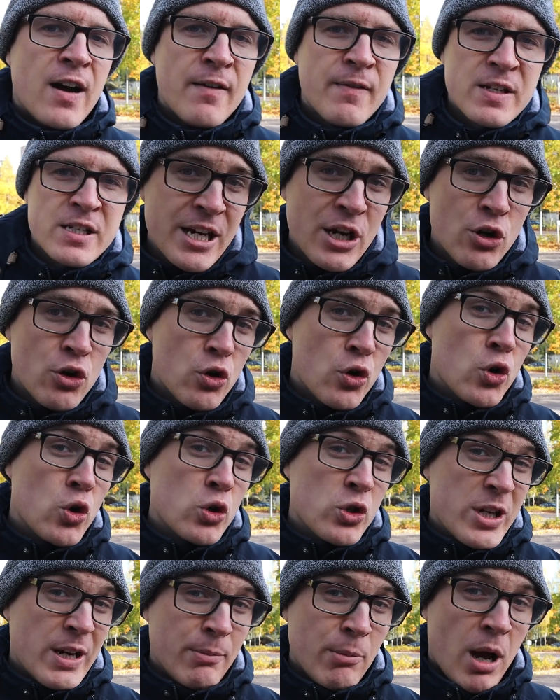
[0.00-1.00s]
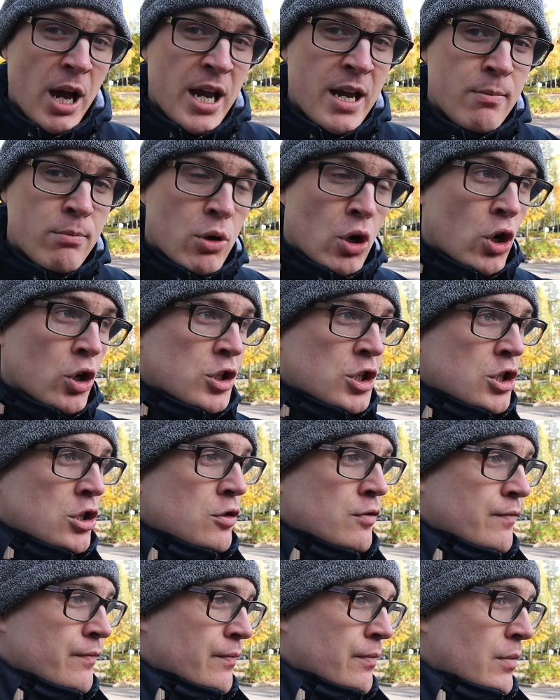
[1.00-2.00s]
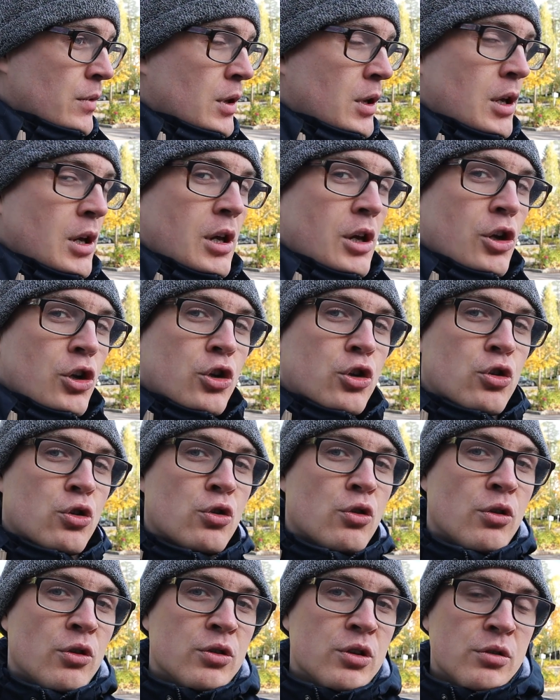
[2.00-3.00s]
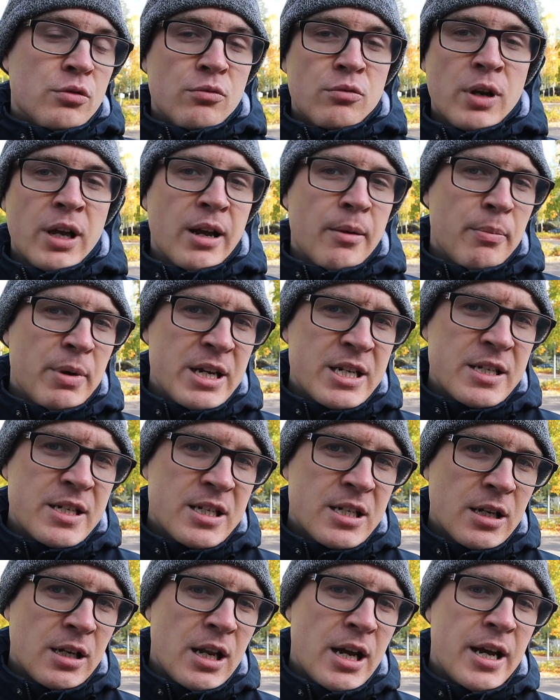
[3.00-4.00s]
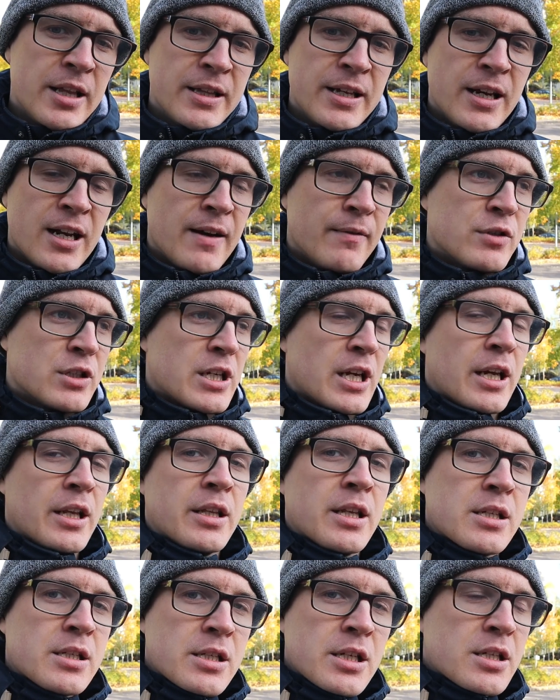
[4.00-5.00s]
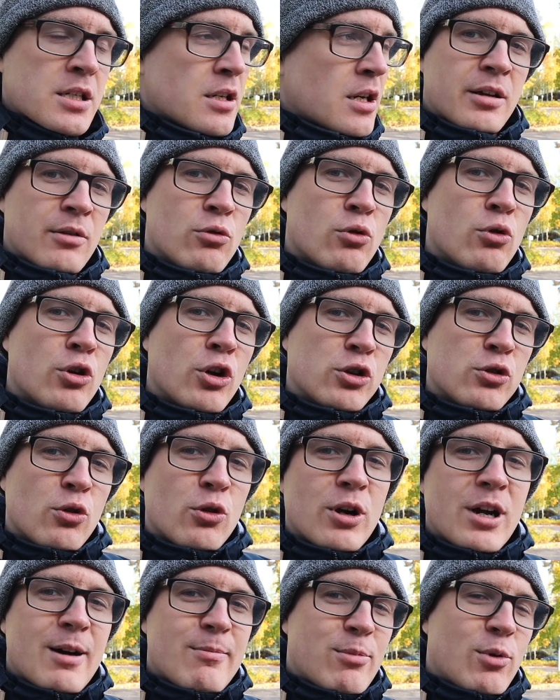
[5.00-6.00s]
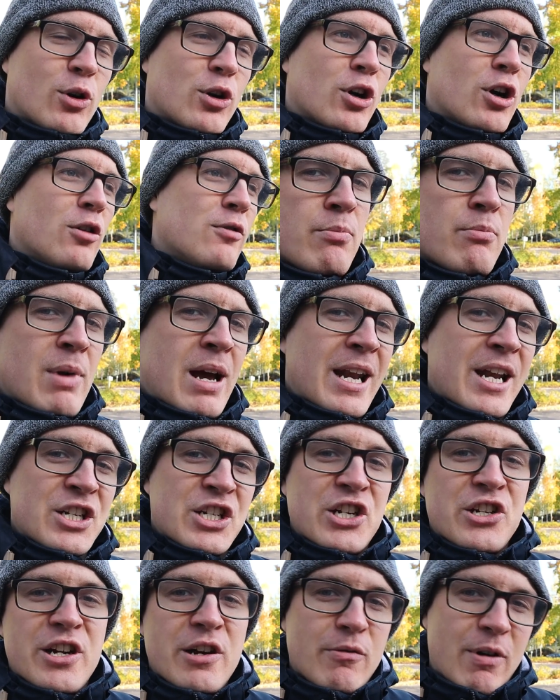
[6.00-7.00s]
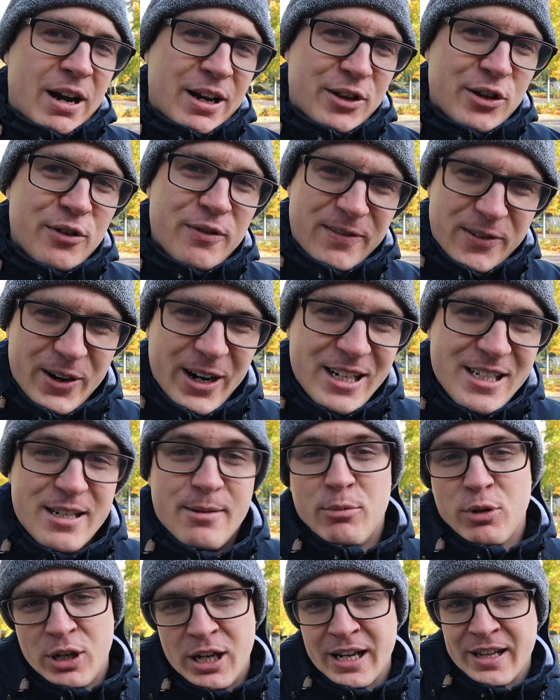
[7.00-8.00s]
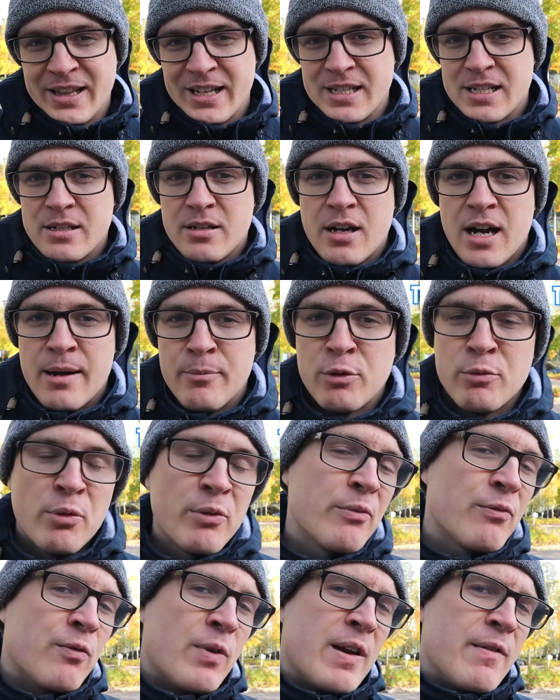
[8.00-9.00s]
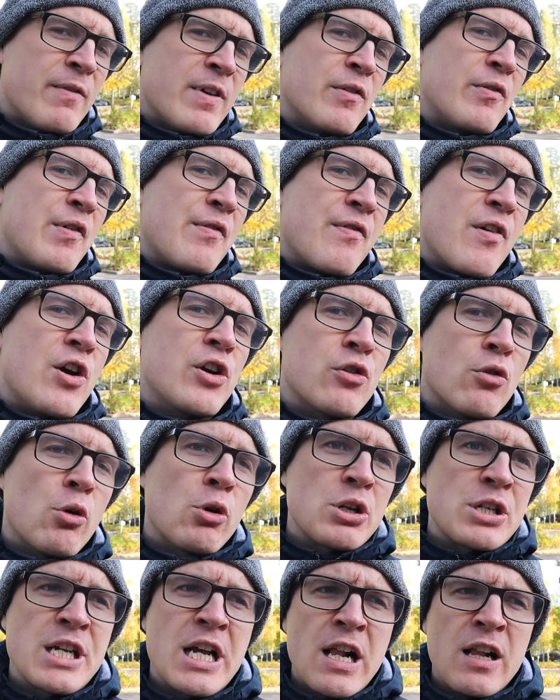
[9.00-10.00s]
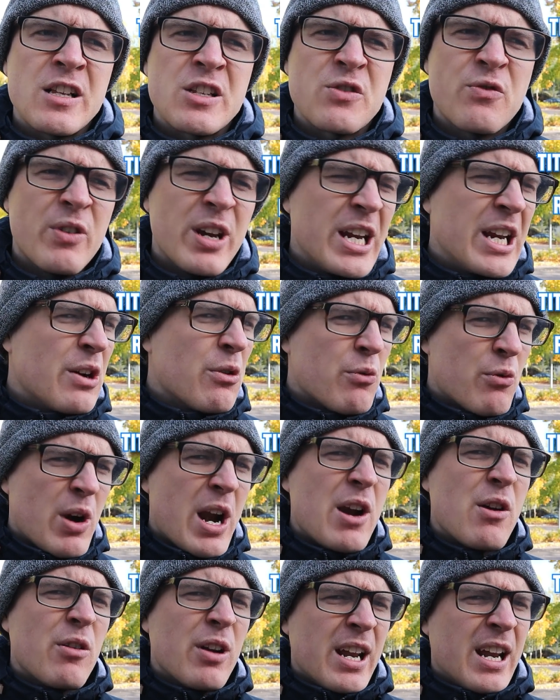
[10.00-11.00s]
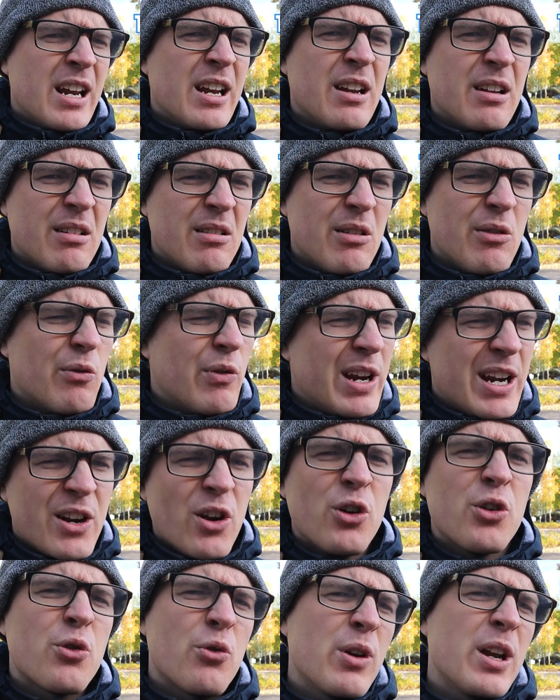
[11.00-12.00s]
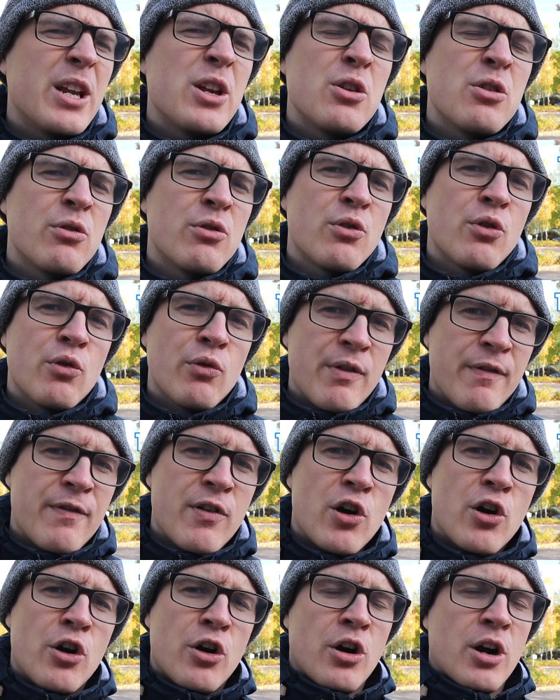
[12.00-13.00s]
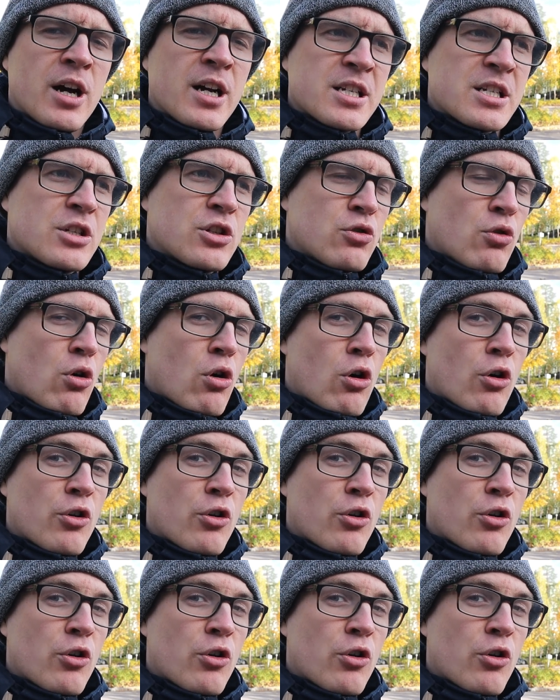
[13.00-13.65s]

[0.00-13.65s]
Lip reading: I was introducing my boss to like a business client, then I would say this is Uno Turhapuro, managing director, for example, like this. I mean, when we refer to ourselves, we don't really refer us to